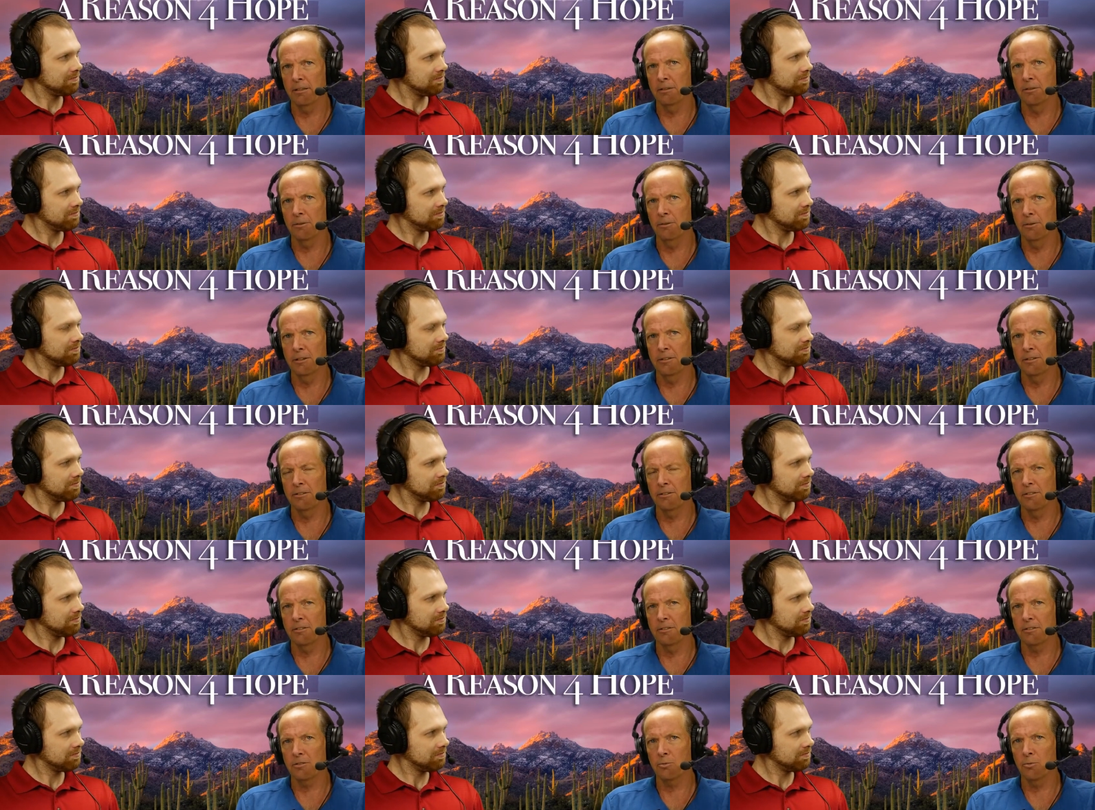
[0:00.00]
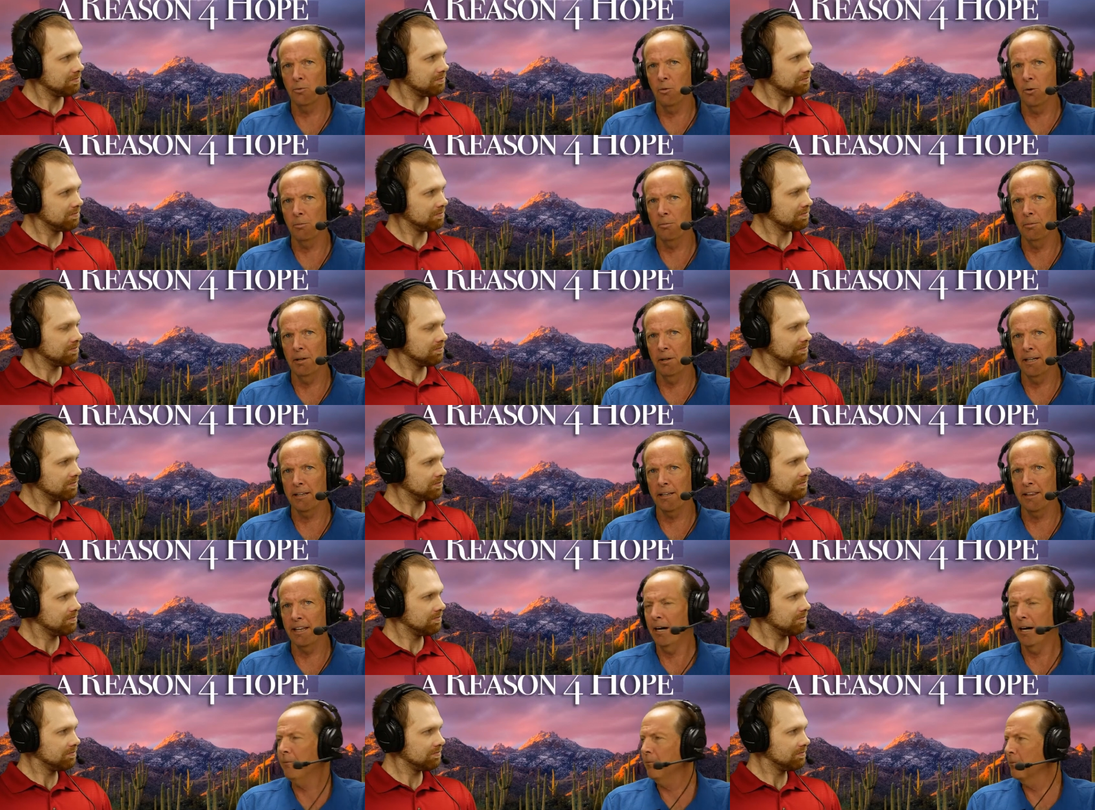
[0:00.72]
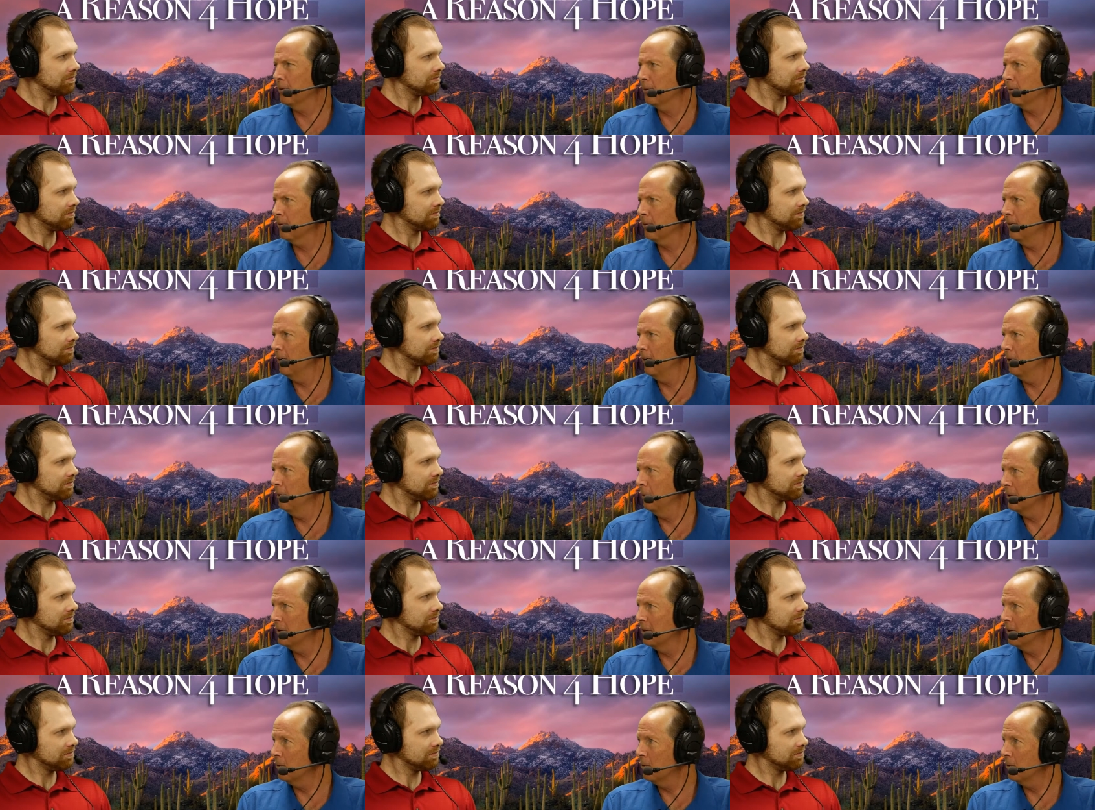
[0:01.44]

Speaker 1: of noise in a swarm like that when they're following the